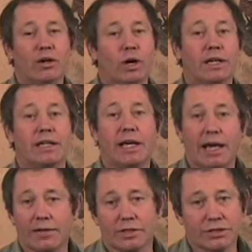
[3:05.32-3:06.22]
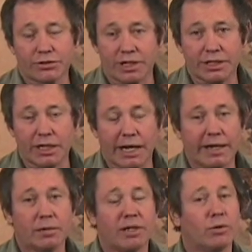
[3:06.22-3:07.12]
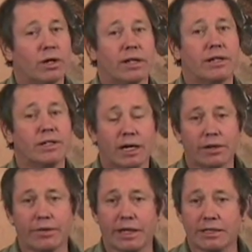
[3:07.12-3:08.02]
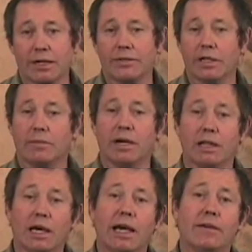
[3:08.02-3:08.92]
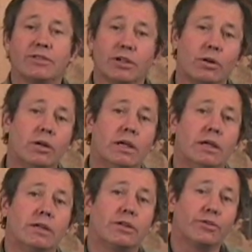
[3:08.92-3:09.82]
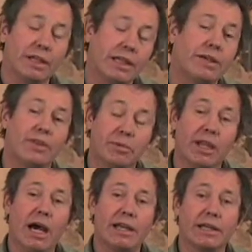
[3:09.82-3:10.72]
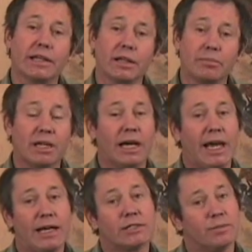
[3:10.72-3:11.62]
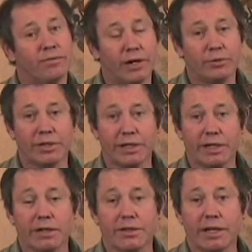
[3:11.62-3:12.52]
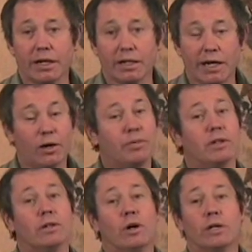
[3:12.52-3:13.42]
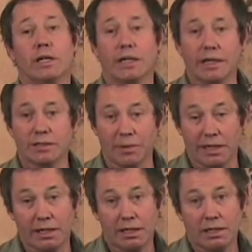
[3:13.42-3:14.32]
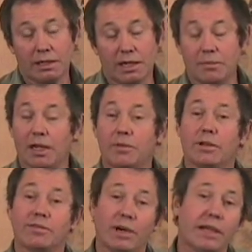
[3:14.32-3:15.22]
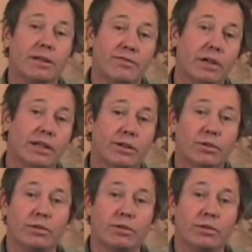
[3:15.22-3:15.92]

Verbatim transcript: on canvas stretching had to be one of the duller things I've done in my life, so to relieve the monotony a little bit, I had some fun with it here and there, and I hope you don't hold it against me, and maybe you'll find it fun too.